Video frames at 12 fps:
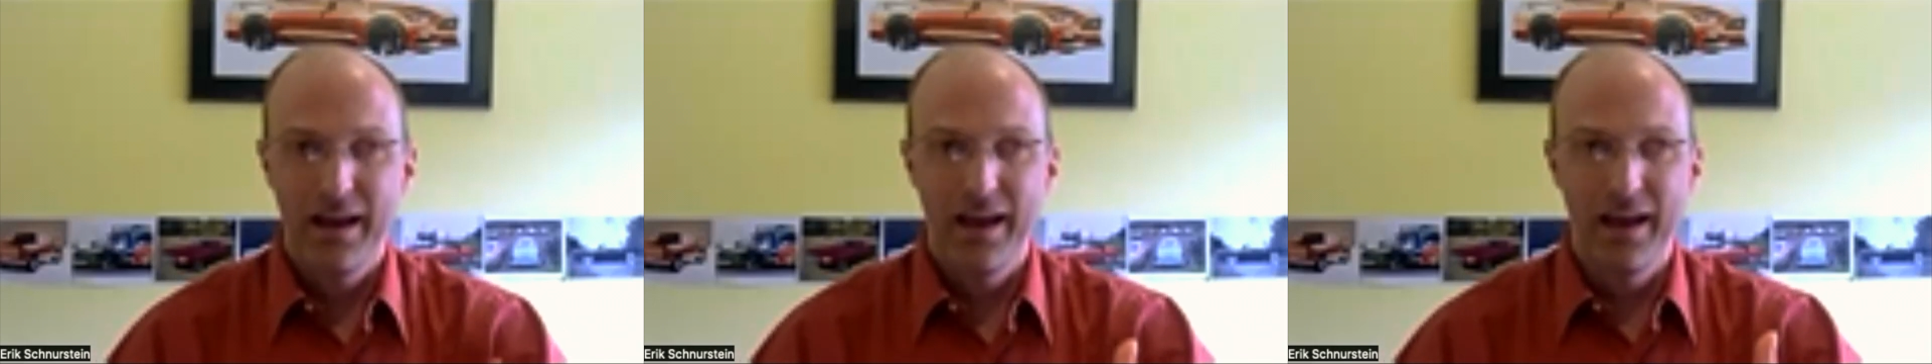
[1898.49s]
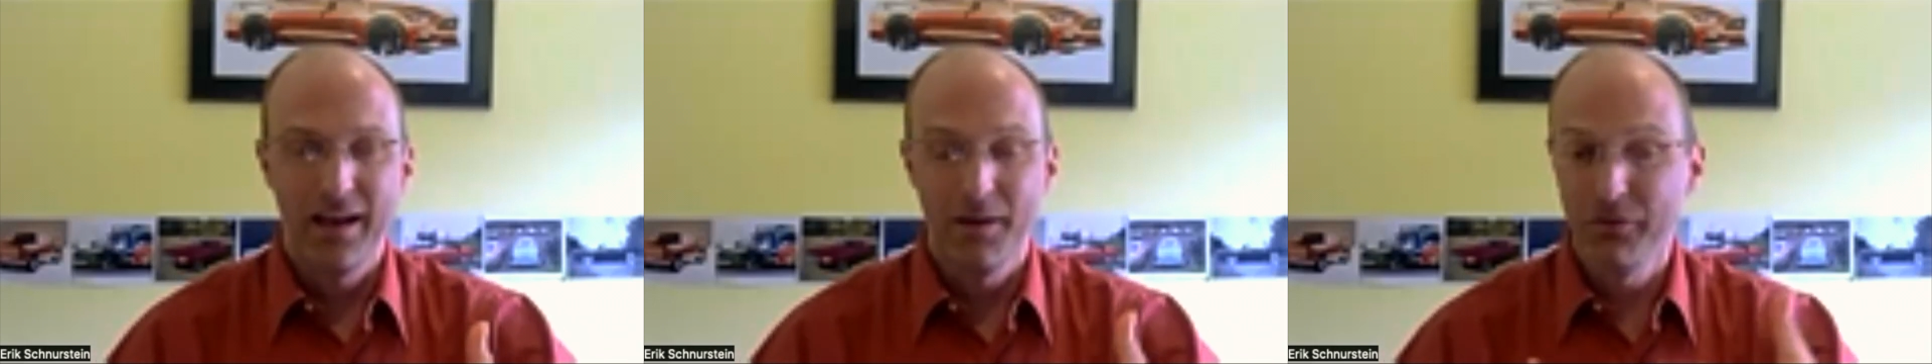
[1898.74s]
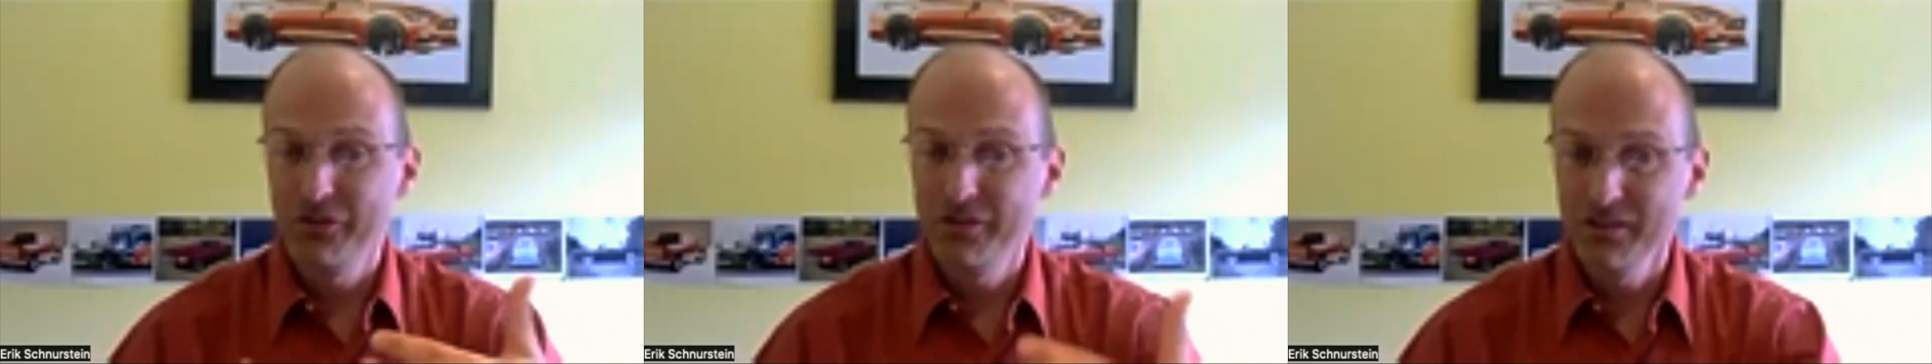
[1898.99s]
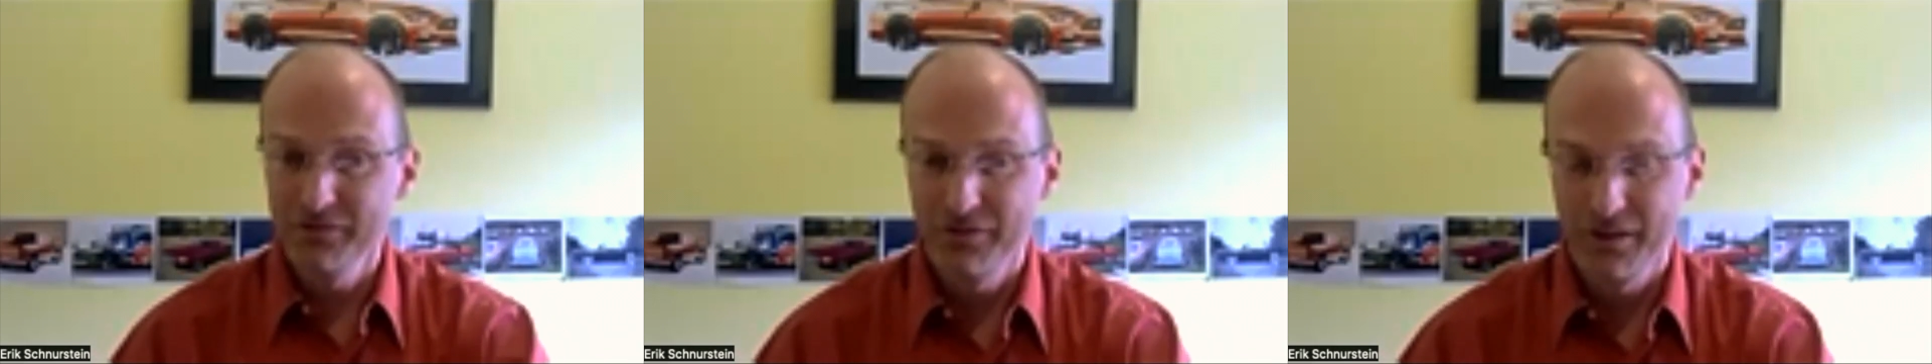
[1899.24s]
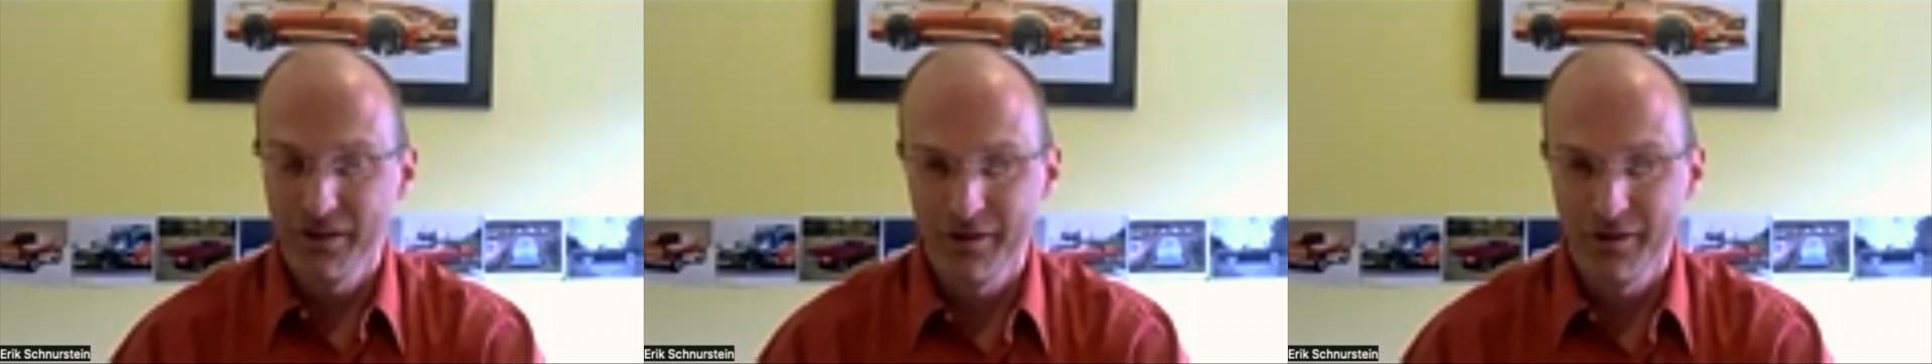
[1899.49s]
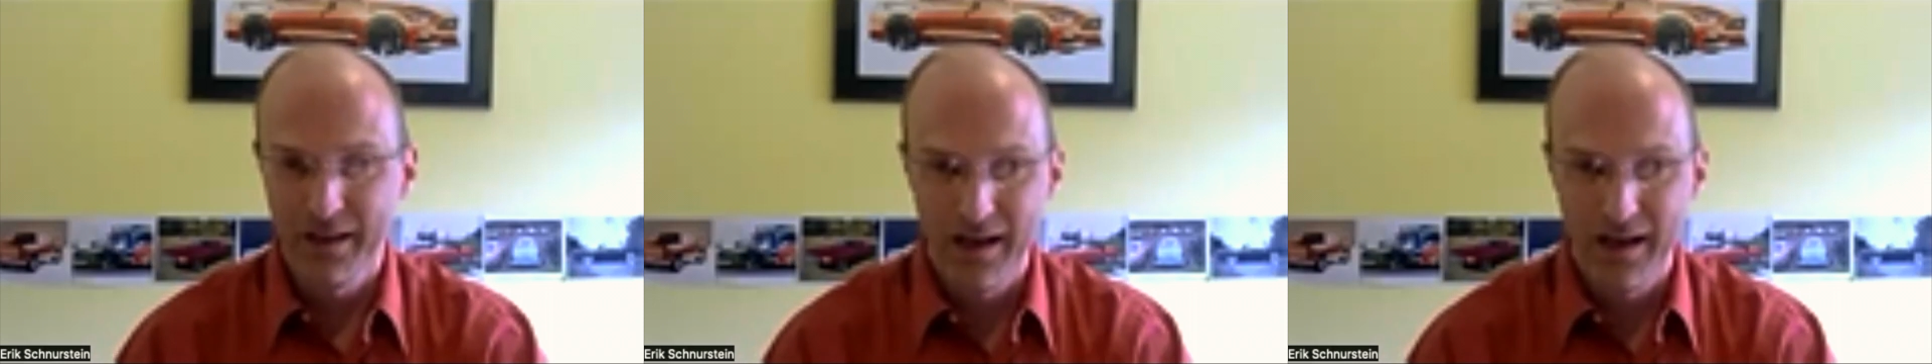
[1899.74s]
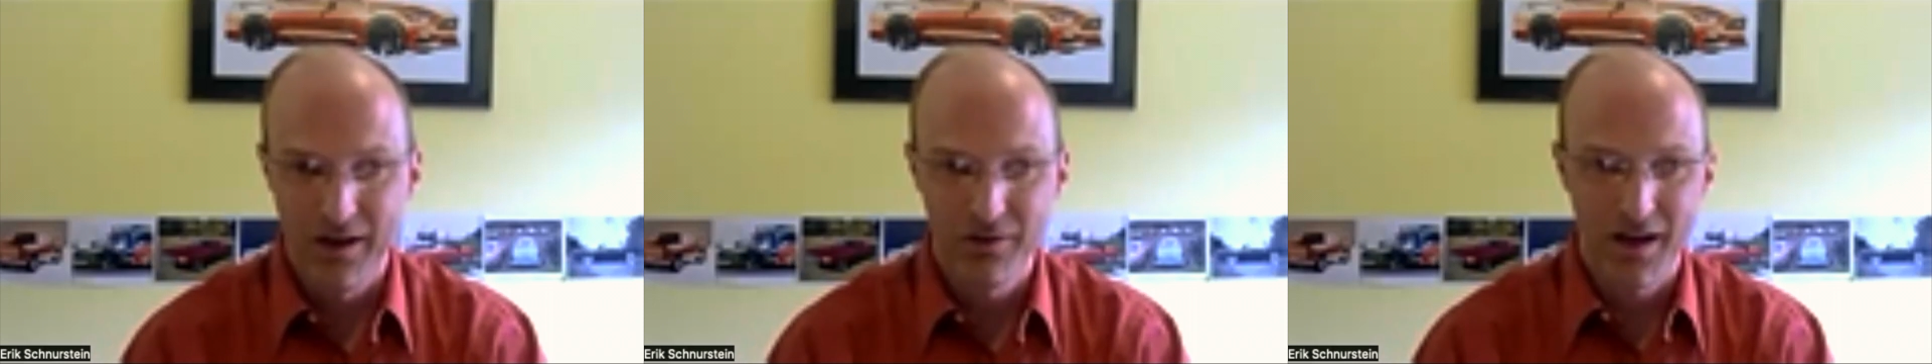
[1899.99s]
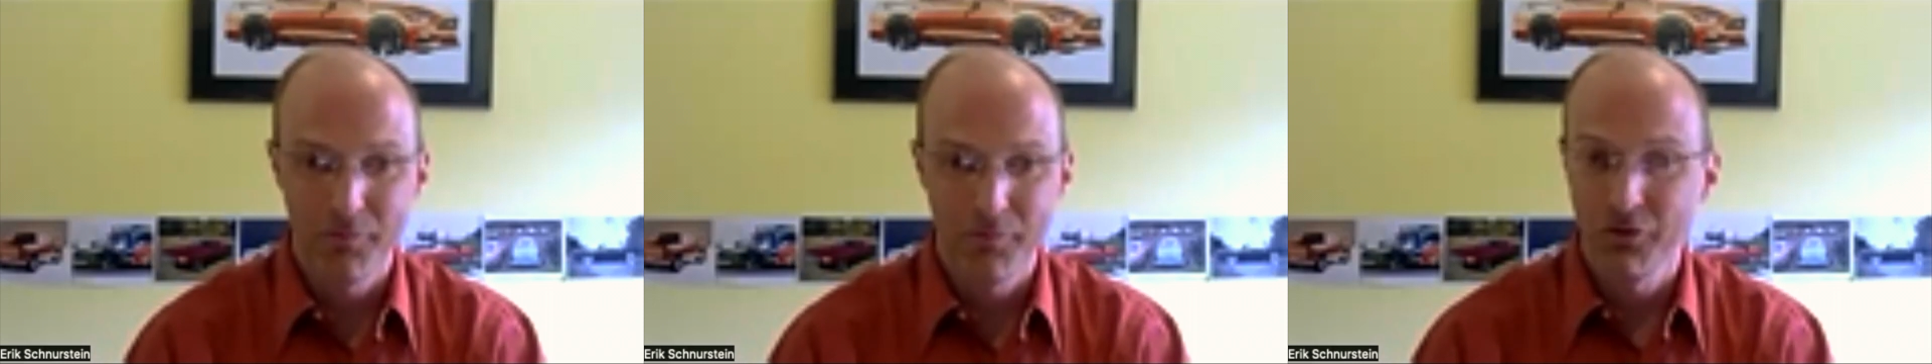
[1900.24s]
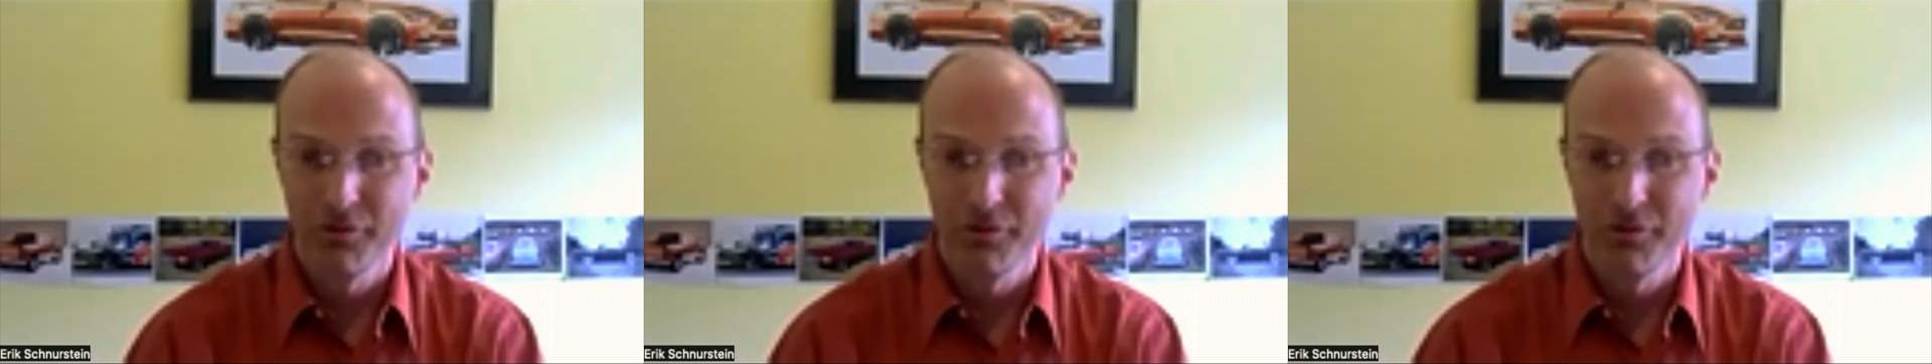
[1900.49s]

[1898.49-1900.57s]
And I'm still figuring it out. I'm just